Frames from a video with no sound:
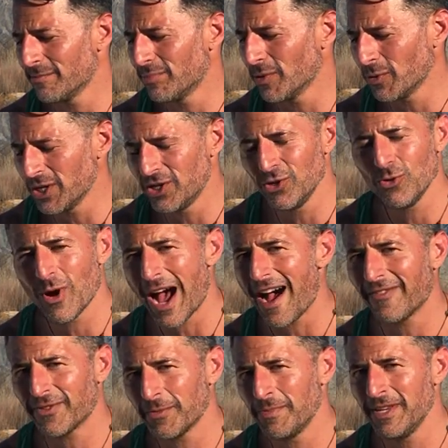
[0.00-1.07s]
but we do
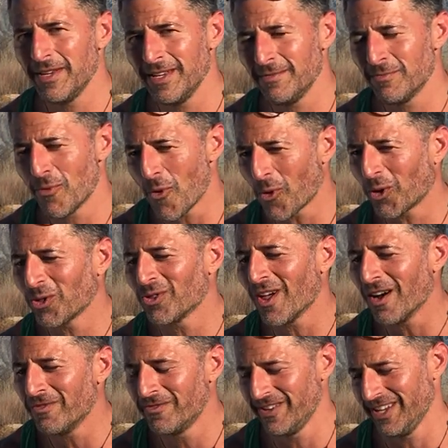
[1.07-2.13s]
have to be more
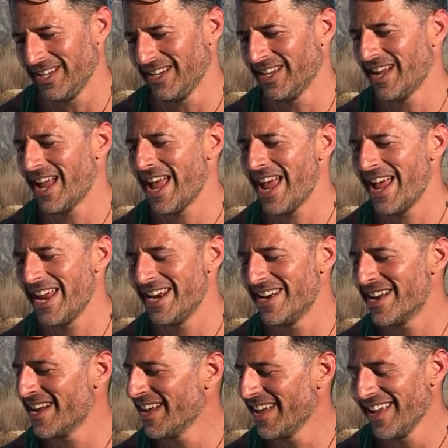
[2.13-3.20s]
loving.
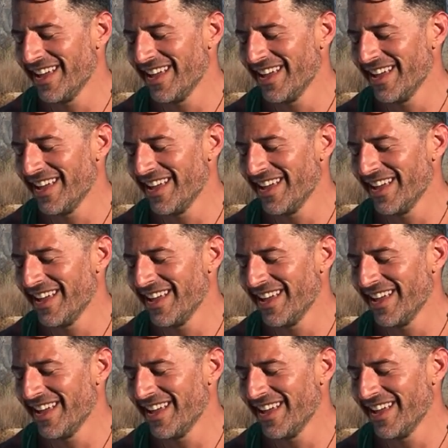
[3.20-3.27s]
And